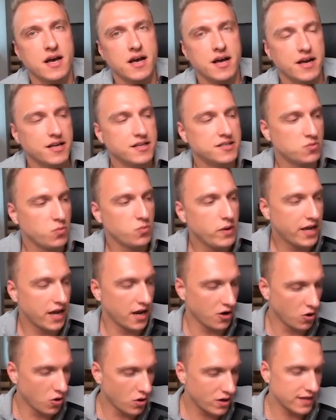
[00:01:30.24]
is we
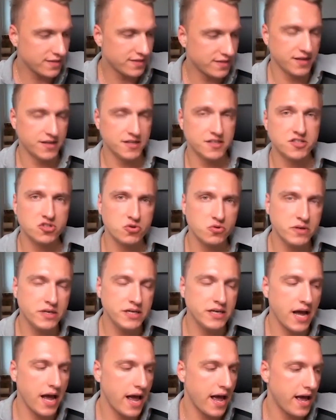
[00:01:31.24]
can look at the
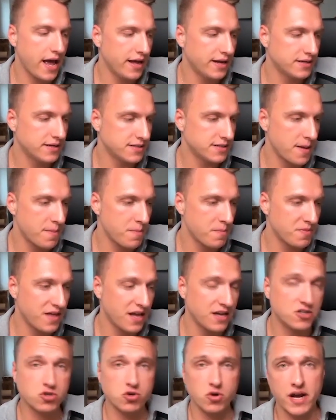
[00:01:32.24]
history and
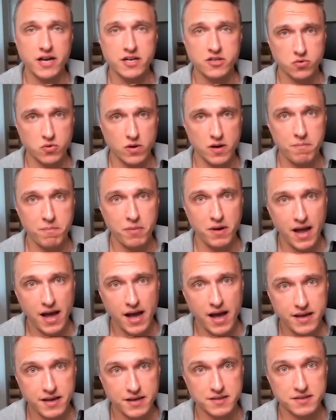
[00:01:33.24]
then try to
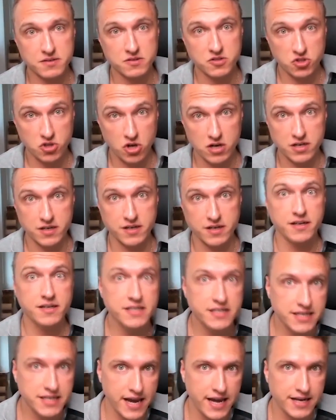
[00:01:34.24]
apply certain
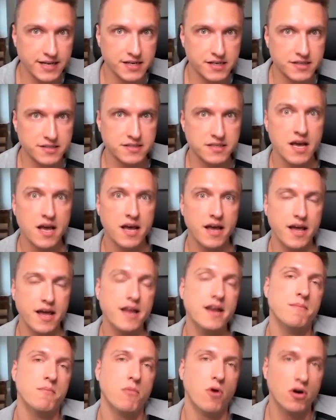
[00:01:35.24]
indicators
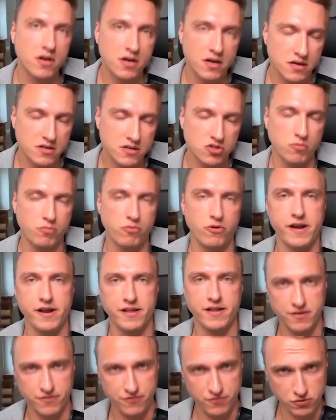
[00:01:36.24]
in a model to
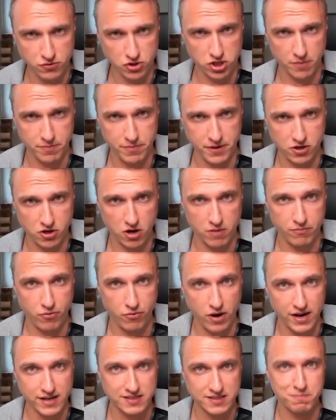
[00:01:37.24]
predict the future Bitcoin
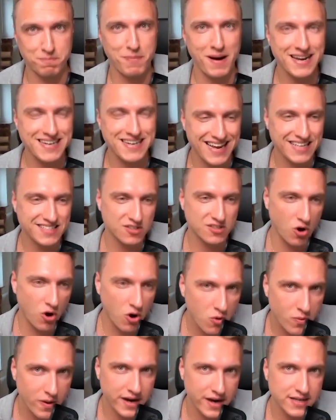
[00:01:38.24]
price. But as
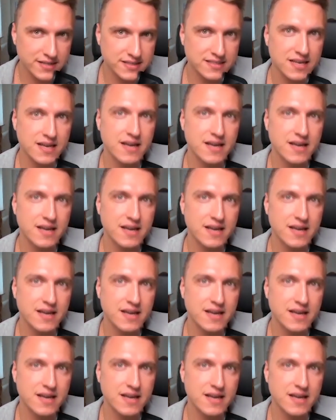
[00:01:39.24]
always,